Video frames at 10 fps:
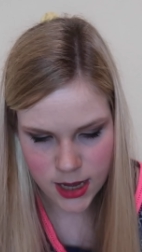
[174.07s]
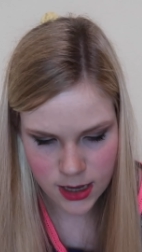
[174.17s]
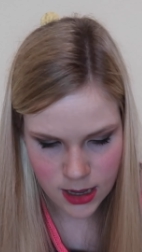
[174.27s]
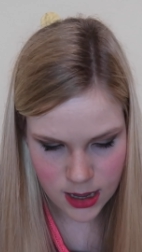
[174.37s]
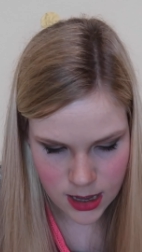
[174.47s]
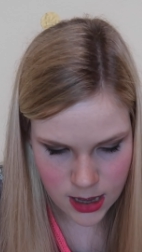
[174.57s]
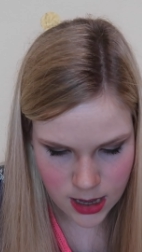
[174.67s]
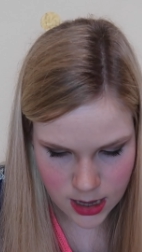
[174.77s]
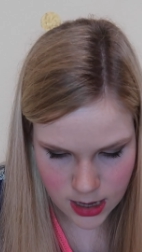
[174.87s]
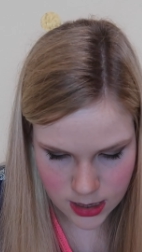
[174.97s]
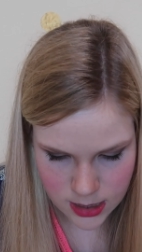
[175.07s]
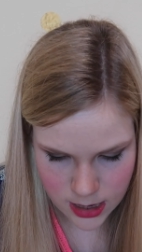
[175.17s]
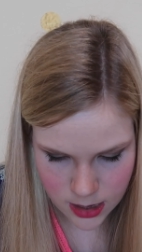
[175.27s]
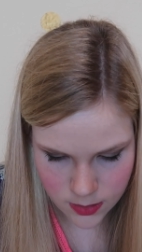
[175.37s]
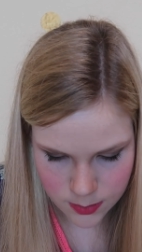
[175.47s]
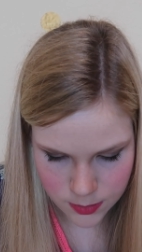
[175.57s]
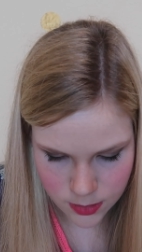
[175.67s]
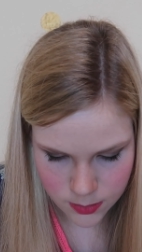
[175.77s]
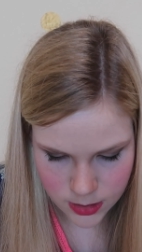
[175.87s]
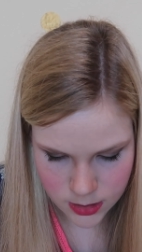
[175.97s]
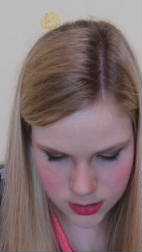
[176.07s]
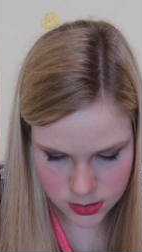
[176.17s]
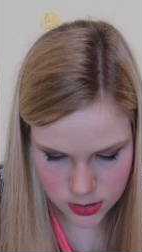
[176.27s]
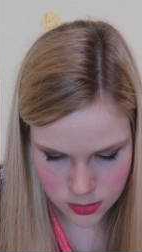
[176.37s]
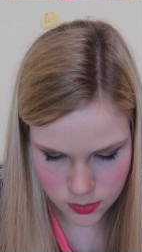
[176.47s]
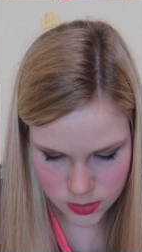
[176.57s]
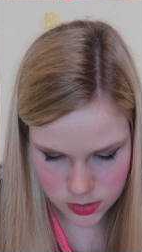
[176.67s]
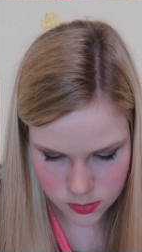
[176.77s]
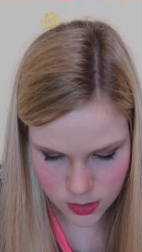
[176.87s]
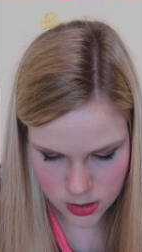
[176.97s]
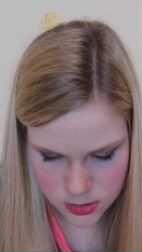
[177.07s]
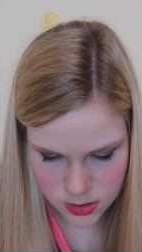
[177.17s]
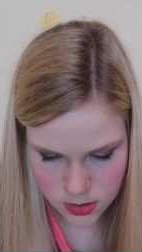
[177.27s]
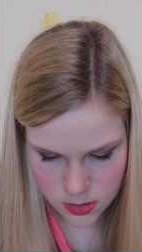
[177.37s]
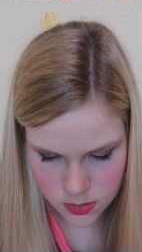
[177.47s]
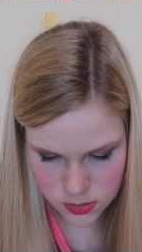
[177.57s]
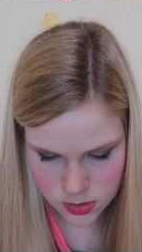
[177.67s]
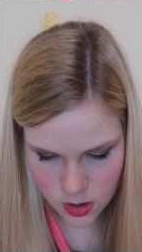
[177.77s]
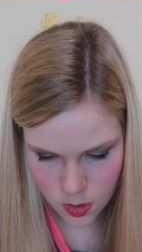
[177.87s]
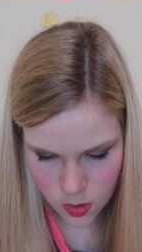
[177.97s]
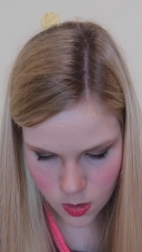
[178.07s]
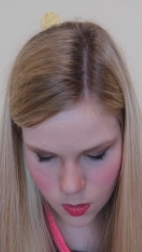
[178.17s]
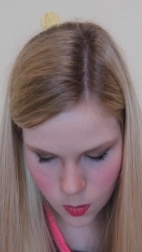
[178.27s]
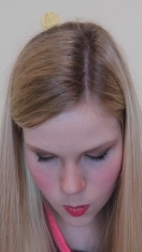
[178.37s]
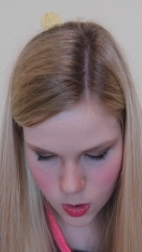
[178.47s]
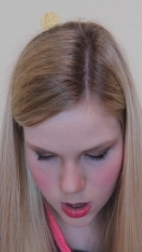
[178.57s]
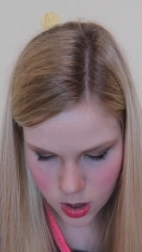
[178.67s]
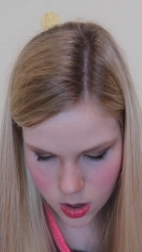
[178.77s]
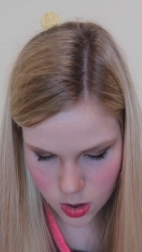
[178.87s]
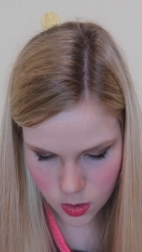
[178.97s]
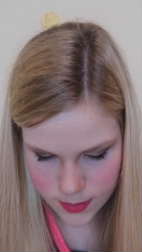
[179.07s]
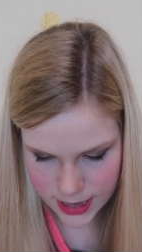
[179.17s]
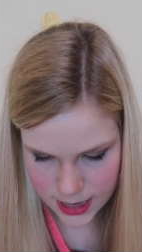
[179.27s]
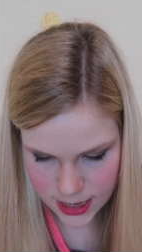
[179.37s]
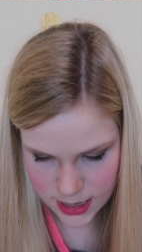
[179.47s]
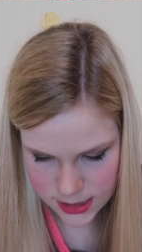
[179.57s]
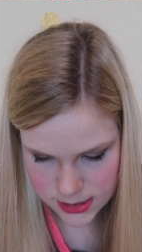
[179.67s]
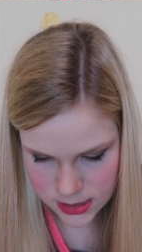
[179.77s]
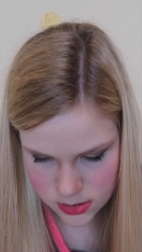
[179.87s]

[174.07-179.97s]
like. And now I'm going to swatch those. Whoa, guys,